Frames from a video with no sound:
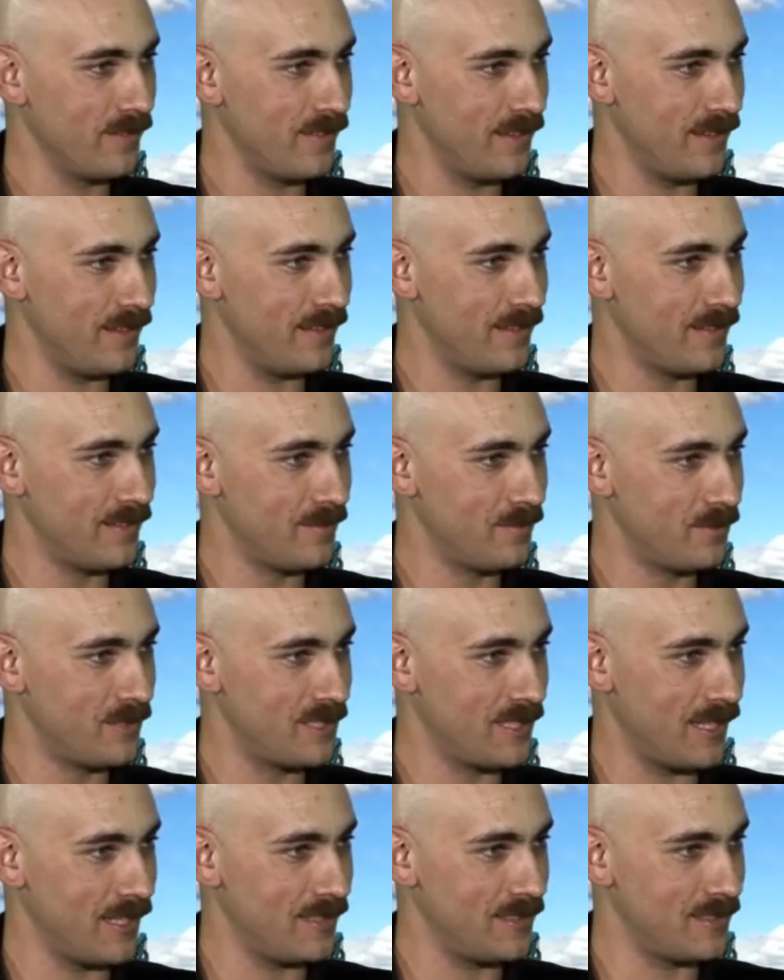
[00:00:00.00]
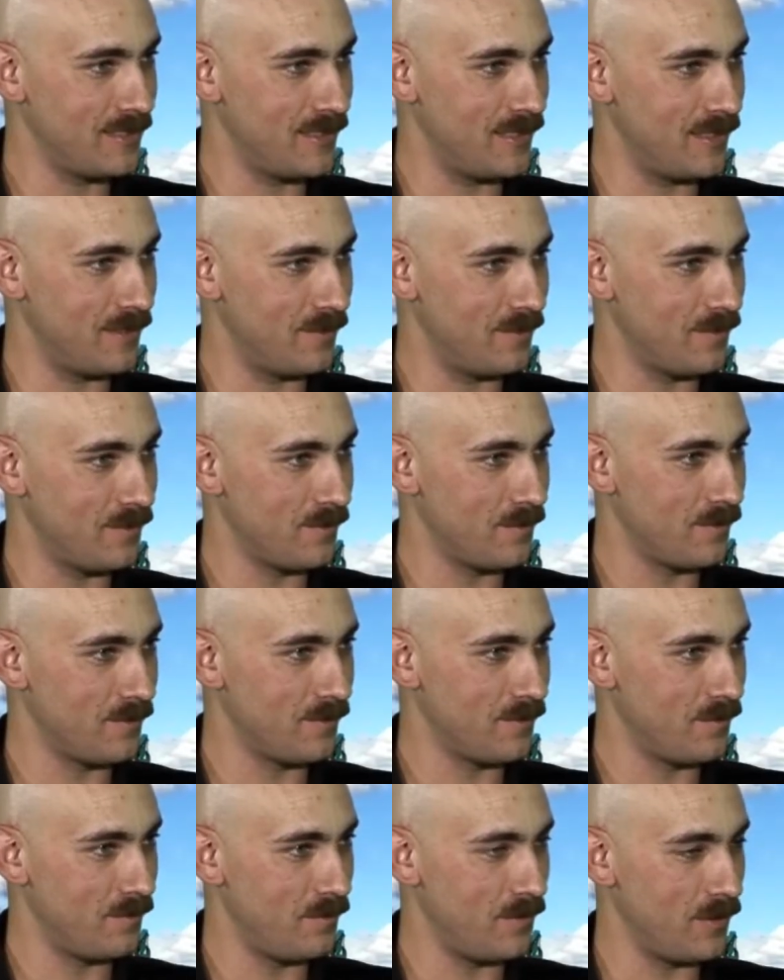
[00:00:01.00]
that besides the
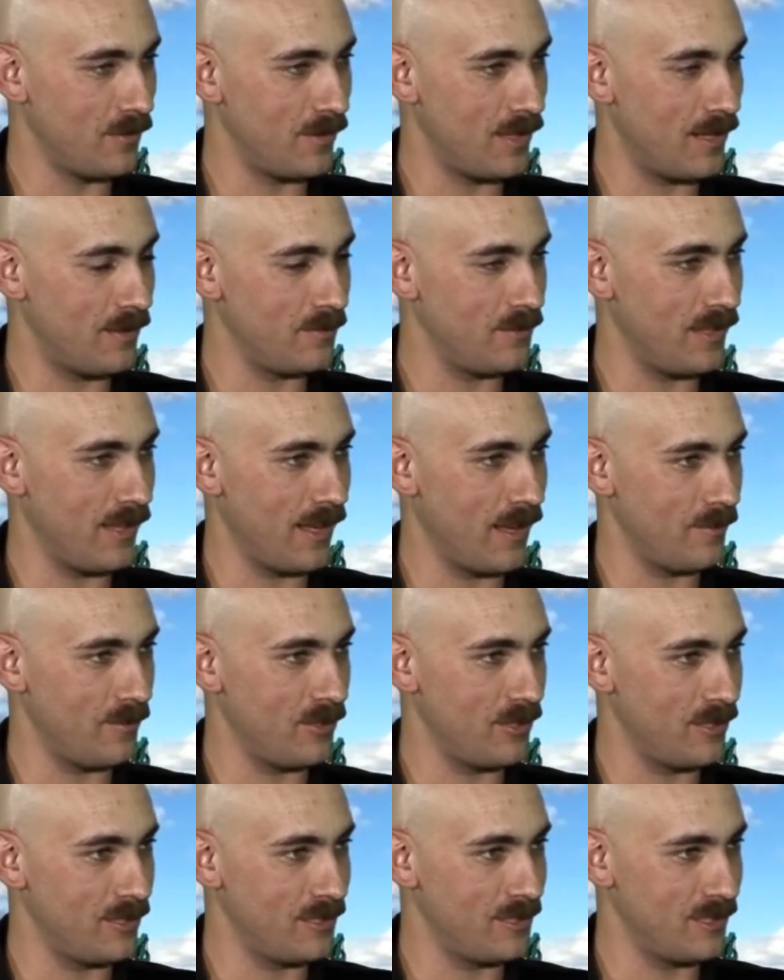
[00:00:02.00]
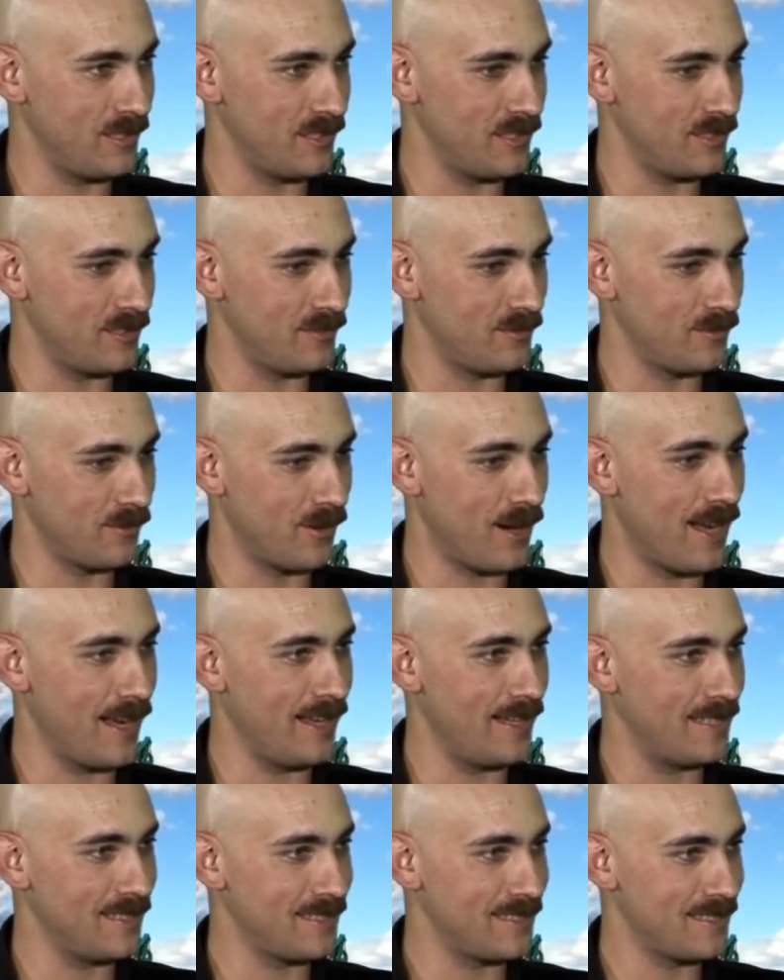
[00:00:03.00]
being robbed in the ambulance and the
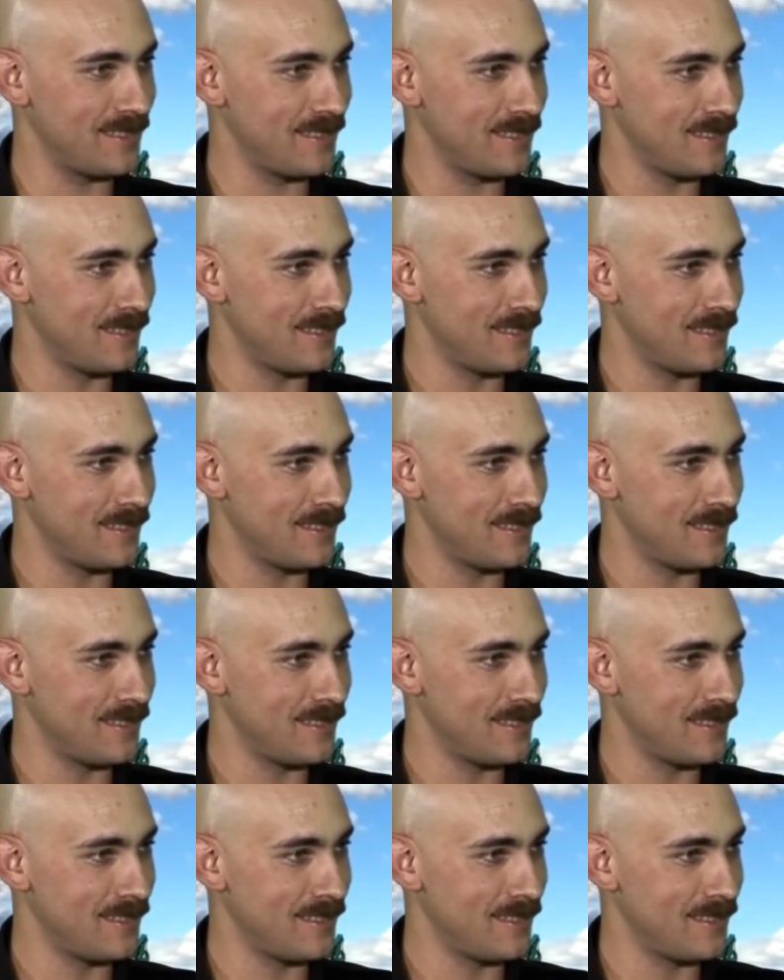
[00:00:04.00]
riots?